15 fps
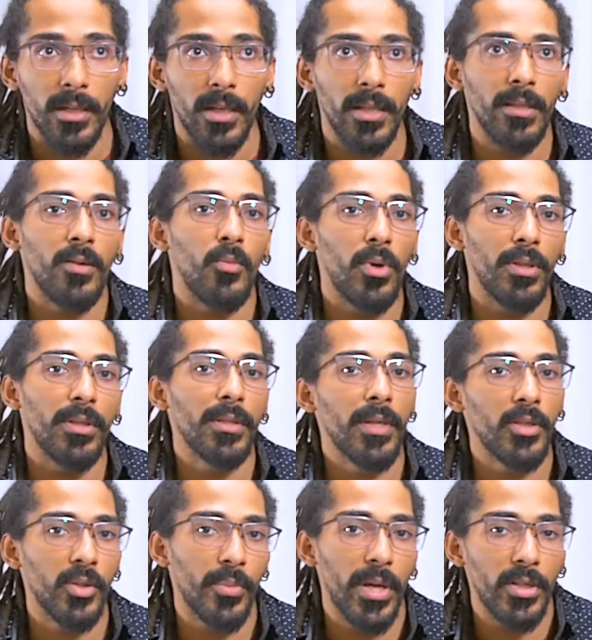I think one thing I
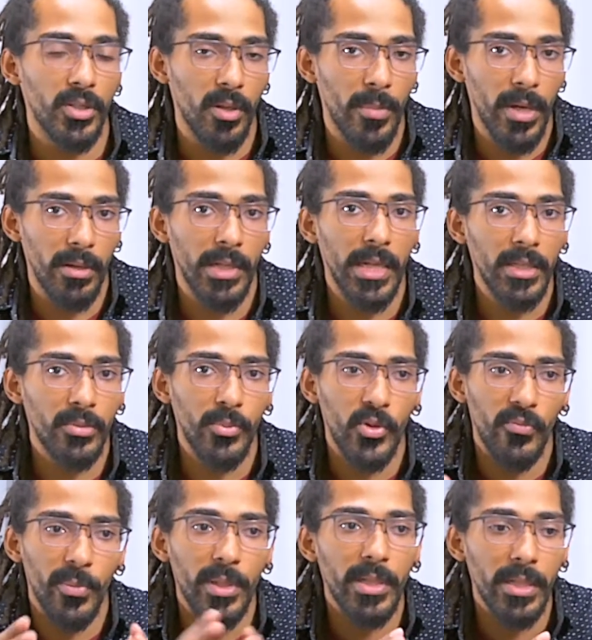should mention about Ed's
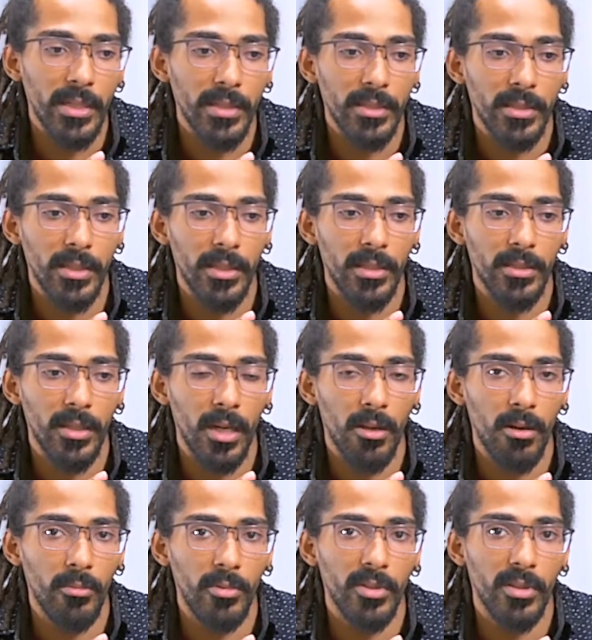movement is he's not
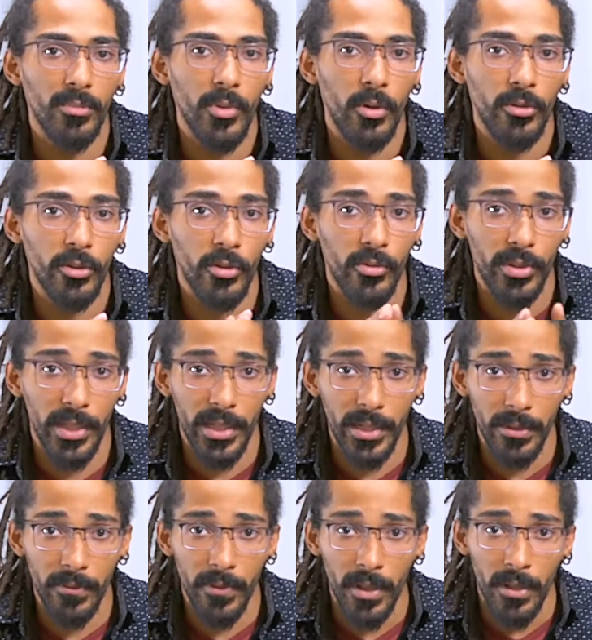always the most
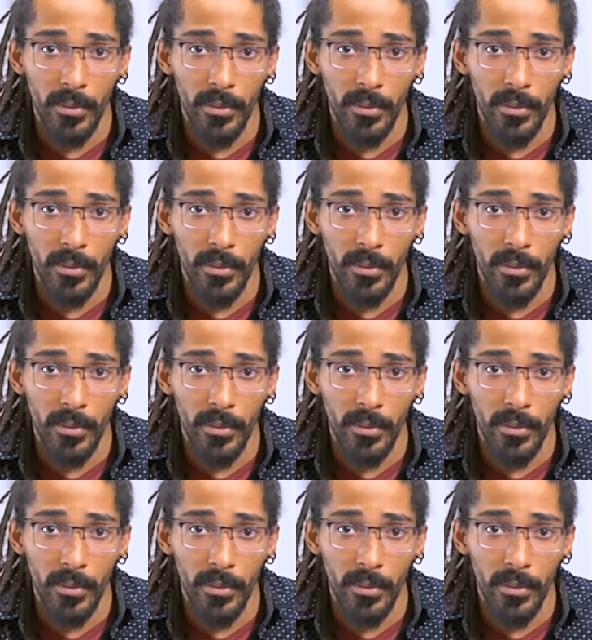creative,